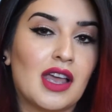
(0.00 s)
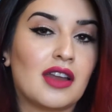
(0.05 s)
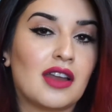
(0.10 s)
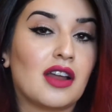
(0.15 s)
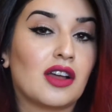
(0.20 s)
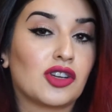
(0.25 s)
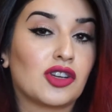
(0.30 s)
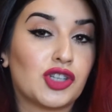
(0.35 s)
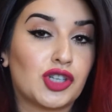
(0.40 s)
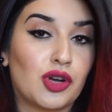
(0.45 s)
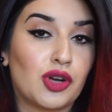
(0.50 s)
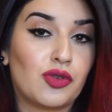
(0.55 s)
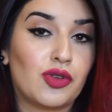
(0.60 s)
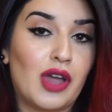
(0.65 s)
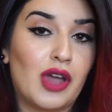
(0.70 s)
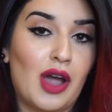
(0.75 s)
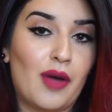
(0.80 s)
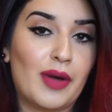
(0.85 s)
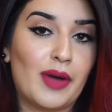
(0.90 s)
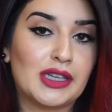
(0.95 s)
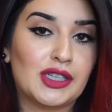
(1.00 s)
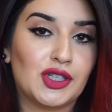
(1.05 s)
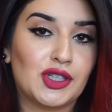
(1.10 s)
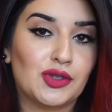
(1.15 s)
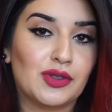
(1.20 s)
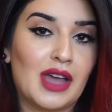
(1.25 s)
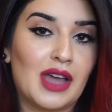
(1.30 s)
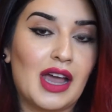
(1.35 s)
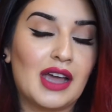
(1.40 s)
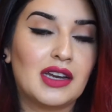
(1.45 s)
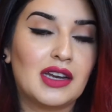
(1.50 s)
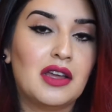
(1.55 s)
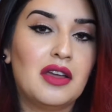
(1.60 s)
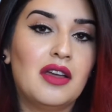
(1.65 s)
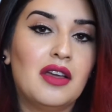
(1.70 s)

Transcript: and I'll show you how I do that.